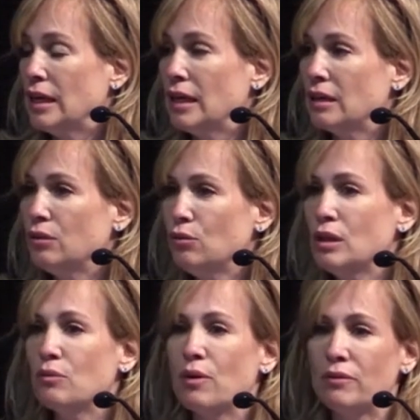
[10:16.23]

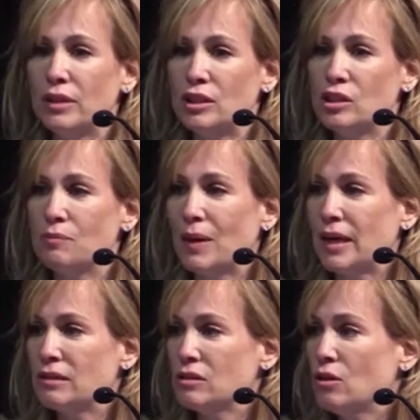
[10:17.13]
including the revelations by
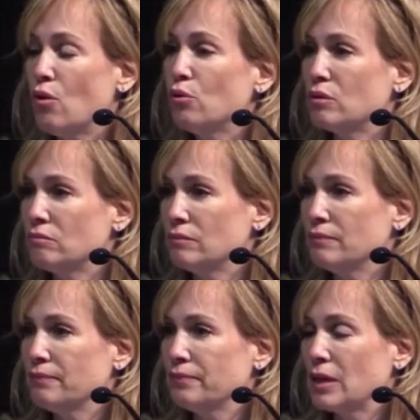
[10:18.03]
Ed Snowden
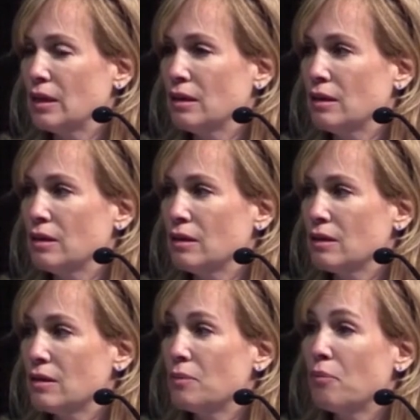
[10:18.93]

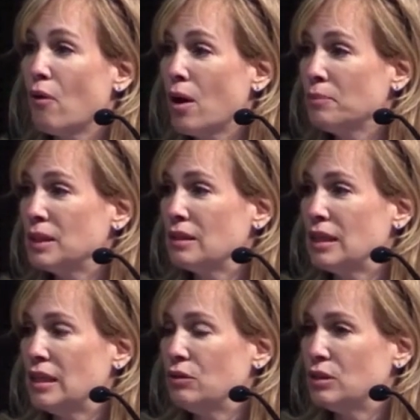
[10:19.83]
that prompted the
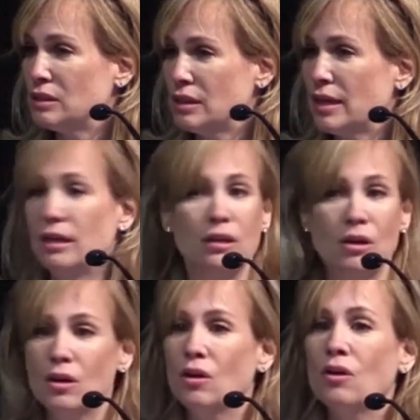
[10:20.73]
EU to say,
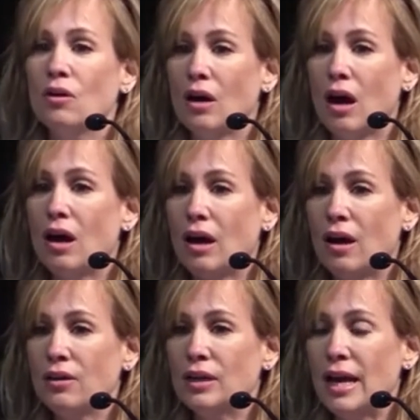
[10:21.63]

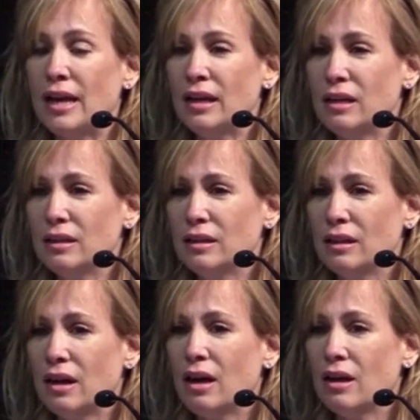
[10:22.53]
our data,
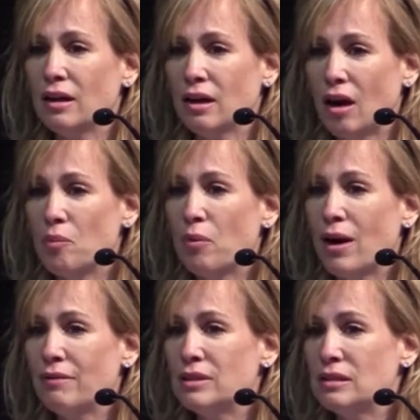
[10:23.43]
our
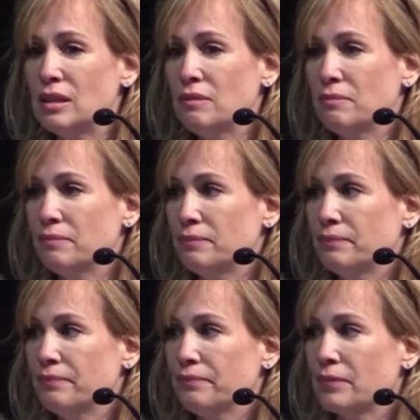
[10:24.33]
privacy,
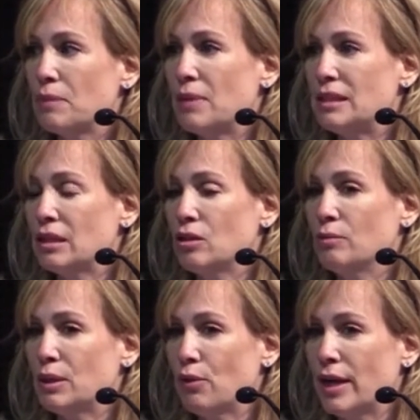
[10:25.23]
basic
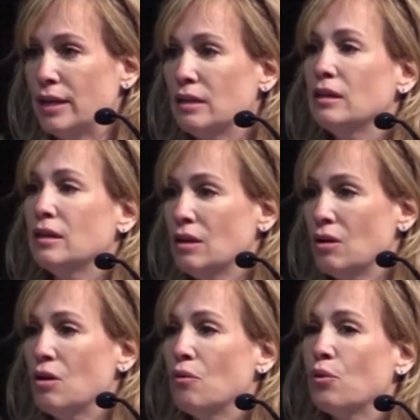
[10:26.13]
human right,
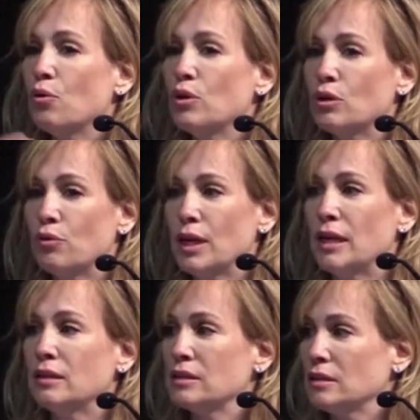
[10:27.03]
we're going to
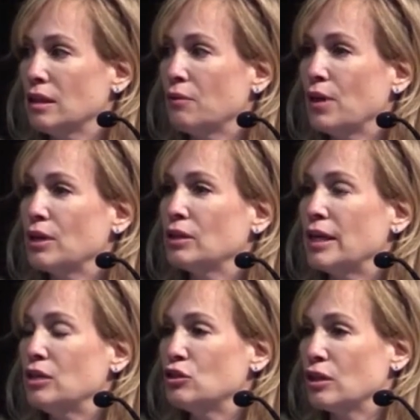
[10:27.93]
create a
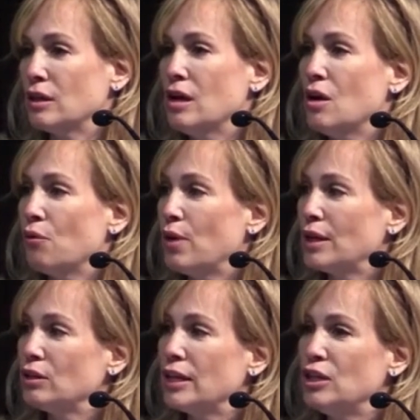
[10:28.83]
regulation.
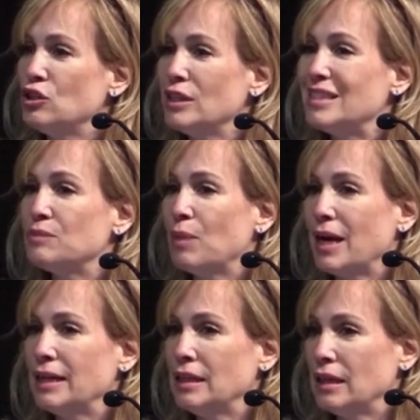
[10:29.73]
Regulation is
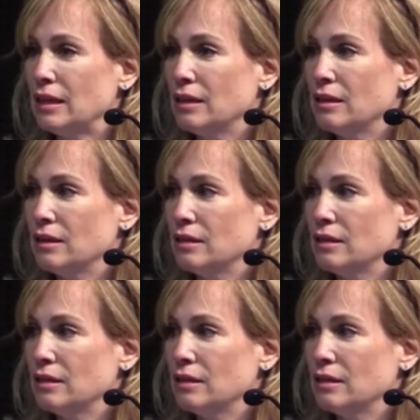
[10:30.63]
binding.